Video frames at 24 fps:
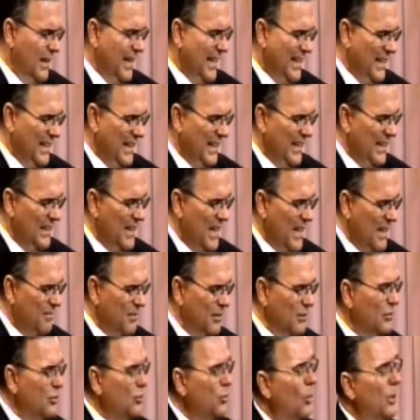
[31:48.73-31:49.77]
In
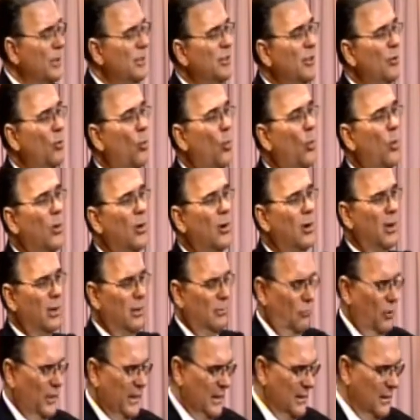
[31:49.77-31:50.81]

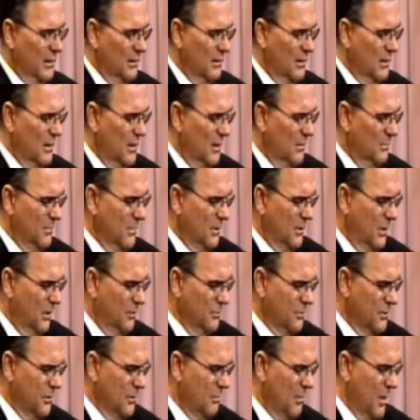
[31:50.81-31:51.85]
1121, we're getting up
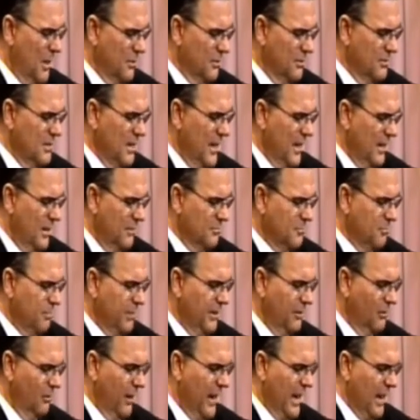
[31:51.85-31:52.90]
closer to modern times,
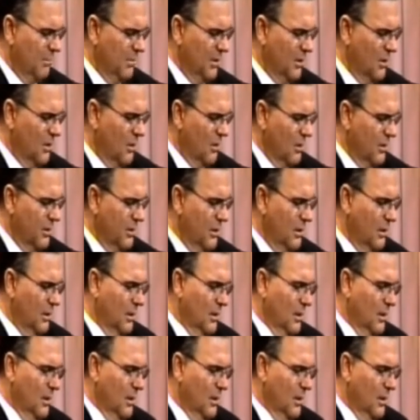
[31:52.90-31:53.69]
Peter Abelard,